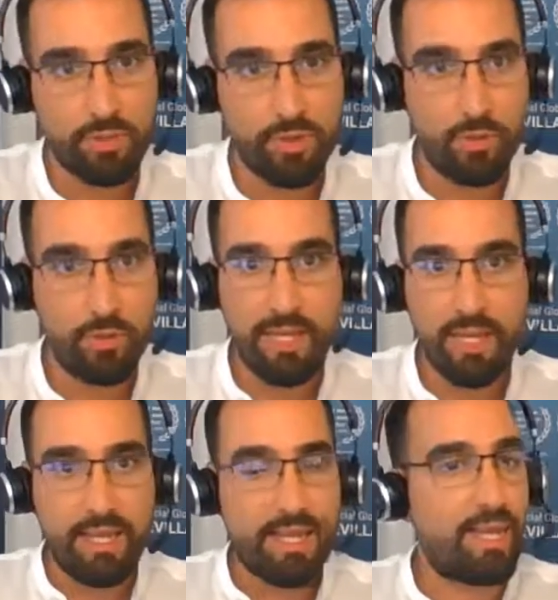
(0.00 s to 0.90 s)
So
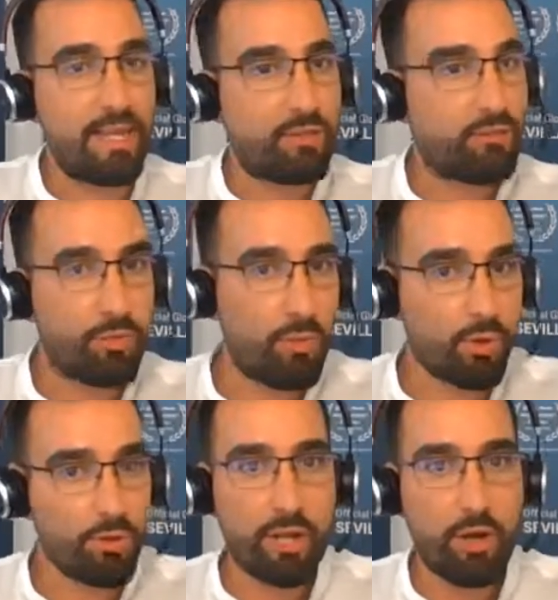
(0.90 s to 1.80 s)
in case of
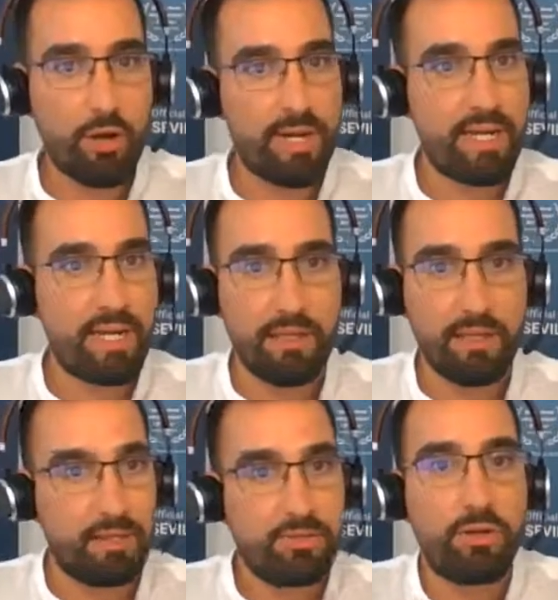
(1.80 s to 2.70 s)
tomorrow, the company
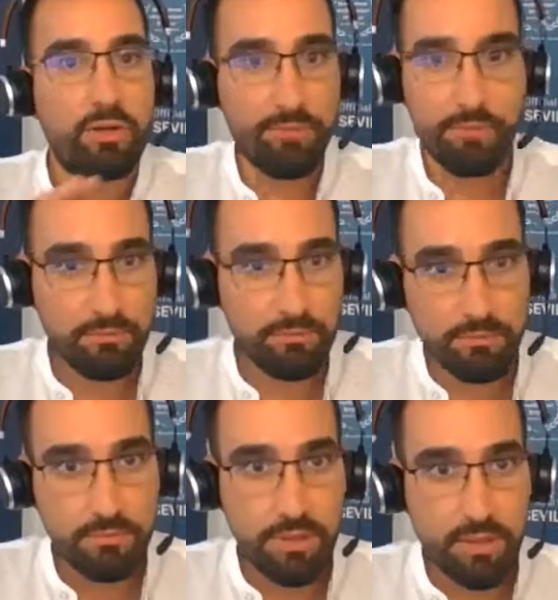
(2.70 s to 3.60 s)
dissolve,
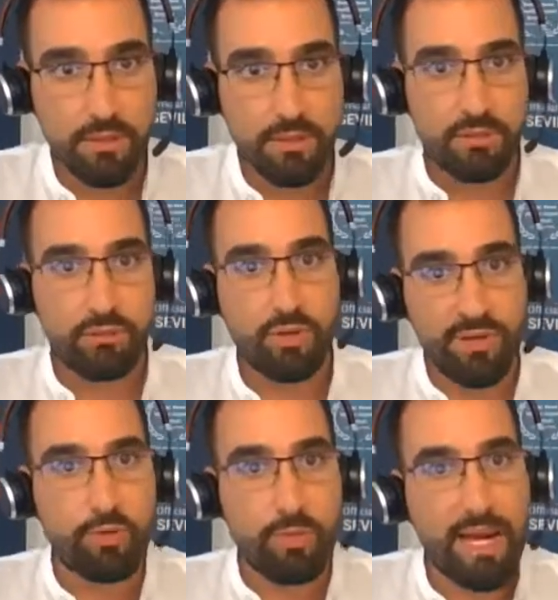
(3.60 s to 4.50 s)
you
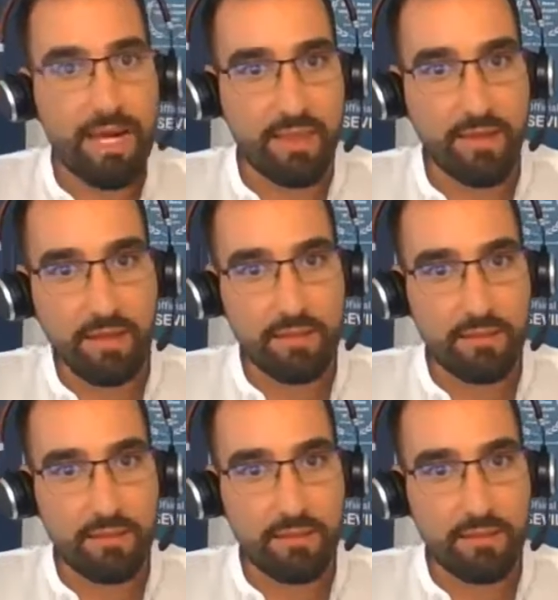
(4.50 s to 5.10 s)
have your money there.